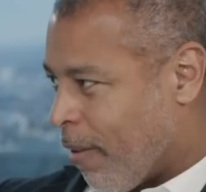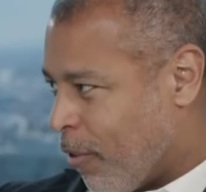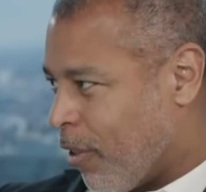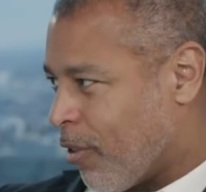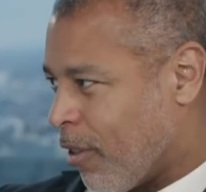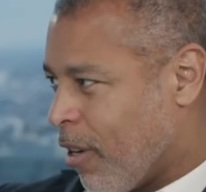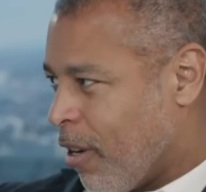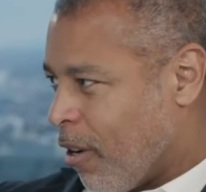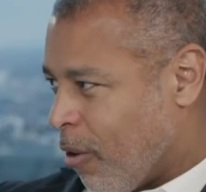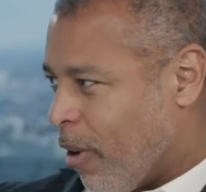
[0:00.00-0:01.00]
to have these
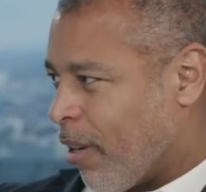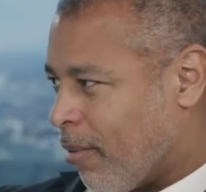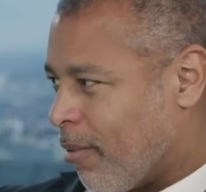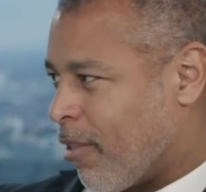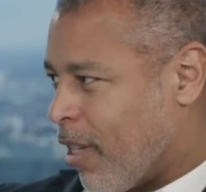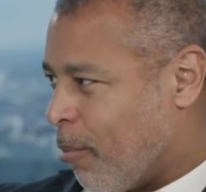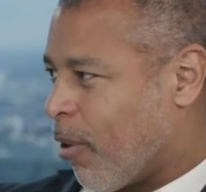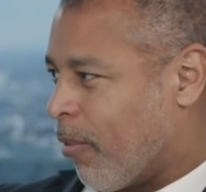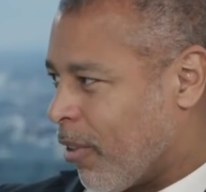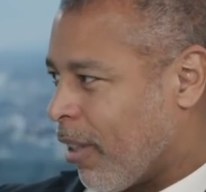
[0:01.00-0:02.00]
quite deep
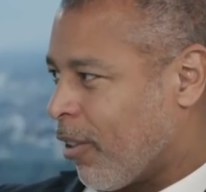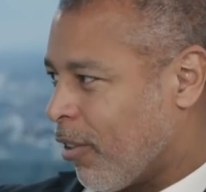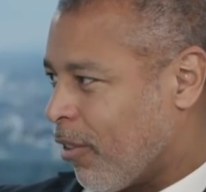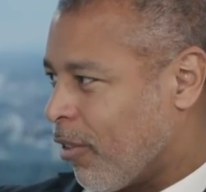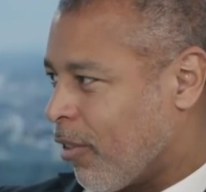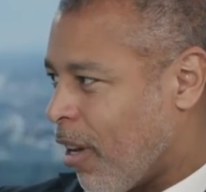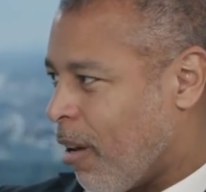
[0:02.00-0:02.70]
conversations